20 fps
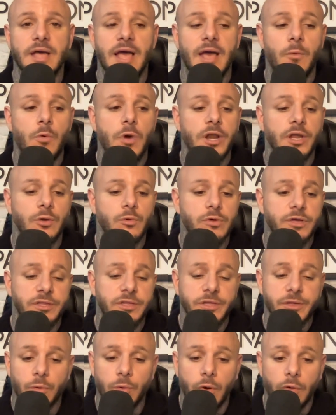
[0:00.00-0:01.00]
I want to
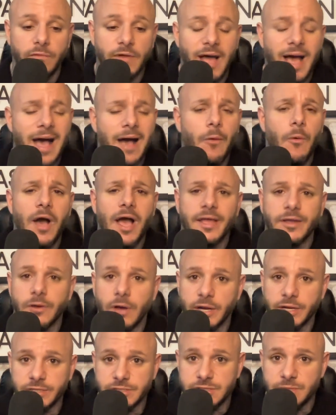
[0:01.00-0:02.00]
quickly go over how I
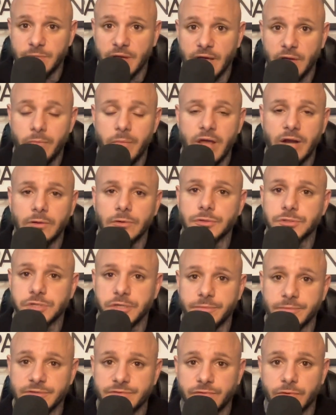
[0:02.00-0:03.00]
got into biomedical
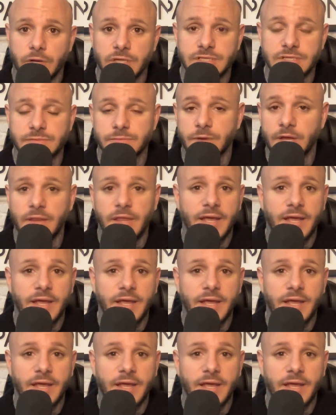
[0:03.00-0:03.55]
treatments for autism, right?